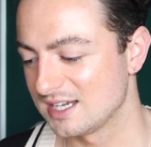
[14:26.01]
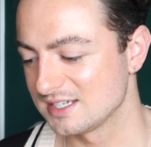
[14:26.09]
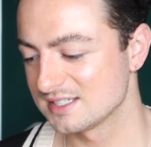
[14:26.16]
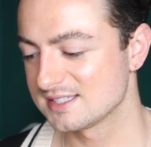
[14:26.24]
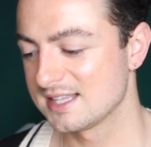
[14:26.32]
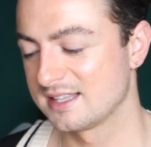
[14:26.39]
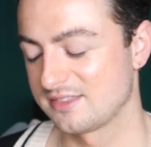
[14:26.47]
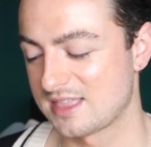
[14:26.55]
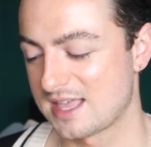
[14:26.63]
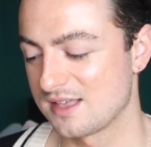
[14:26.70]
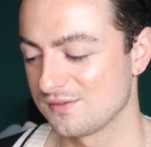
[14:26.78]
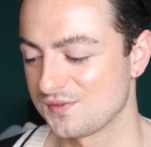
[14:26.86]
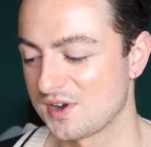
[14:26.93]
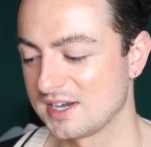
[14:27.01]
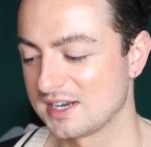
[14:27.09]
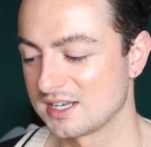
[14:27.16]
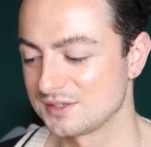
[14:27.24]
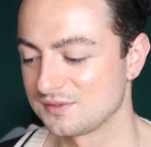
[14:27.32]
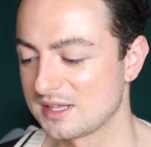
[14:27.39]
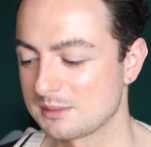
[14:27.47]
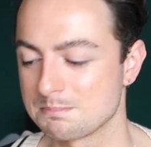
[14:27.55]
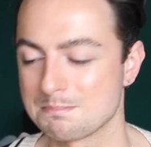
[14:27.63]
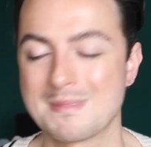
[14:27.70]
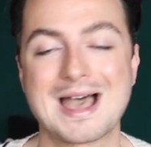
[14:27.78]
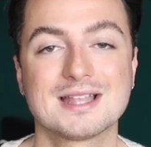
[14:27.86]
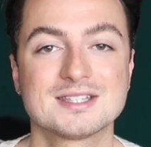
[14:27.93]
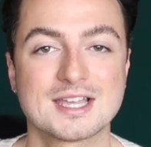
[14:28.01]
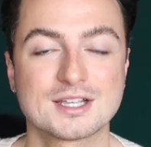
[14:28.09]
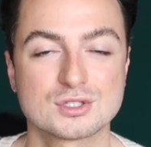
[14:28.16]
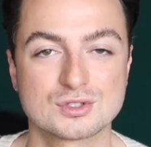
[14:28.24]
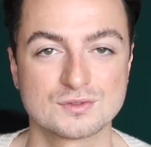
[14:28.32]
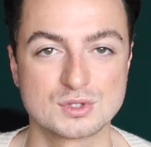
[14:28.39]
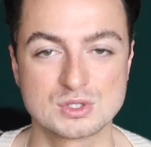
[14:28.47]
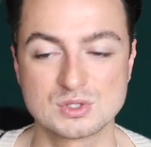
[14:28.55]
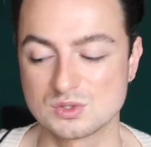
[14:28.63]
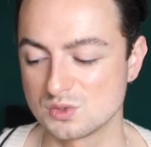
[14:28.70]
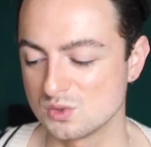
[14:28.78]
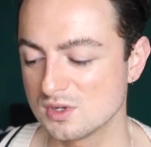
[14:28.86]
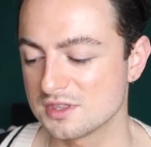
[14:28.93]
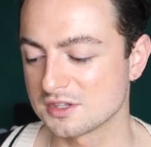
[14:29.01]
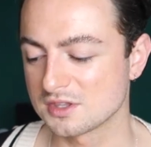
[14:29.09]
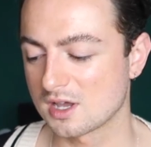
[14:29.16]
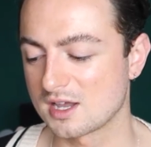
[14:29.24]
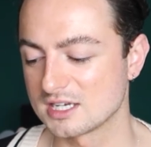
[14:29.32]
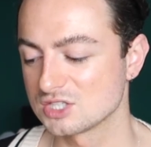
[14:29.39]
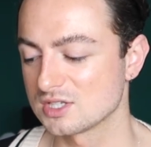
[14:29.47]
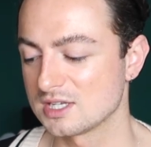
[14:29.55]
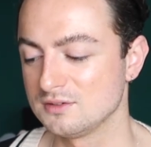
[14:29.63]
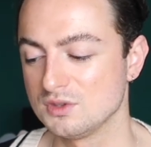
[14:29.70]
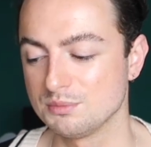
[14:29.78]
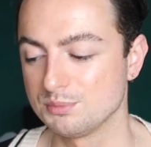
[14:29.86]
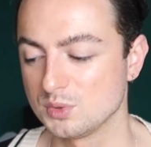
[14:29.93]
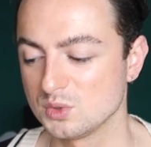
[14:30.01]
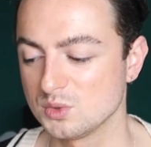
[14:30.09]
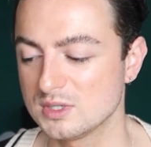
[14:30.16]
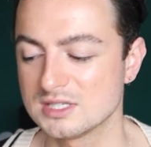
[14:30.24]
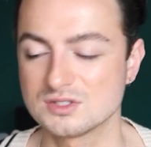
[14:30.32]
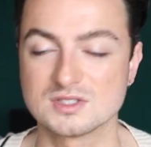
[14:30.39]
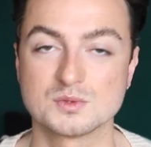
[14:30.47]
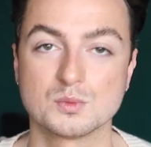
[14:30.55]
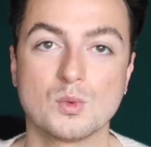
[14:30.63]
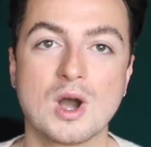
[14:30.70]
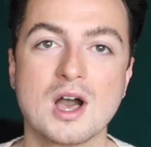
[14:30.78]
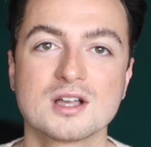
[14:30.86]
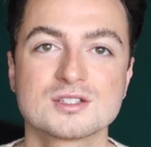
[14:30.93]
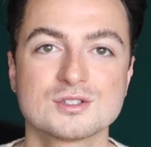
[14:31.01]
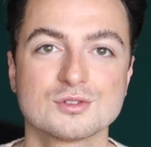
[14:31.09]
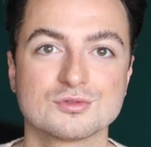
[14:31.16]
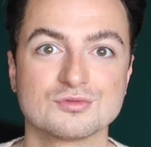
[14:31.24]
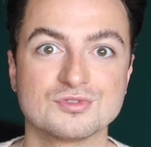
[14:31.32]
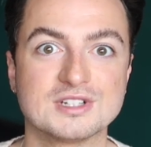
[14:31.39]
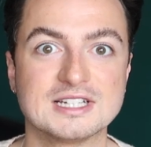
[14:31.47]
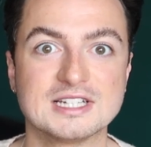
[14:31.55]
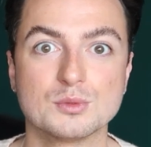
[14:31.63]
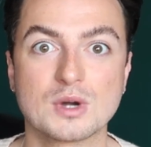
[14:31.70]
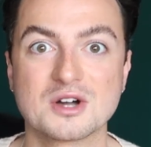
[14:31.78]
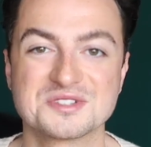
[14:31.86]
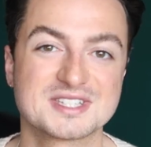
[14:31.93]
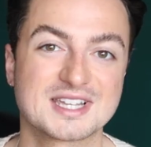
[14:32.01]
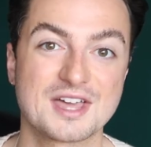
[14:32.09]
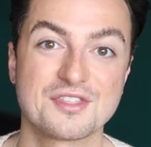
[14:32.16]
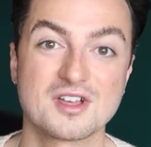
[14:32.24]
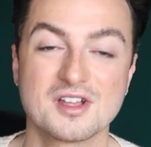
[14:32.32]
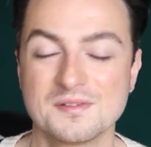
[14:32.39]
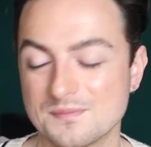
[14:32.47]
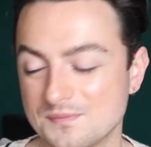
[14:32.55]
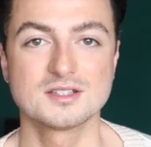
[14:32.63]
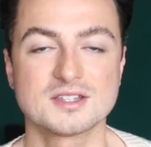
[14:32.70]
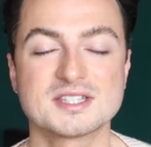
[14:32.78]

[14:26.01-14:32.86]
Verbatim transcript: I just think that very kind of like matte texture of the suit and then the high shine of the boot, it just works really well together.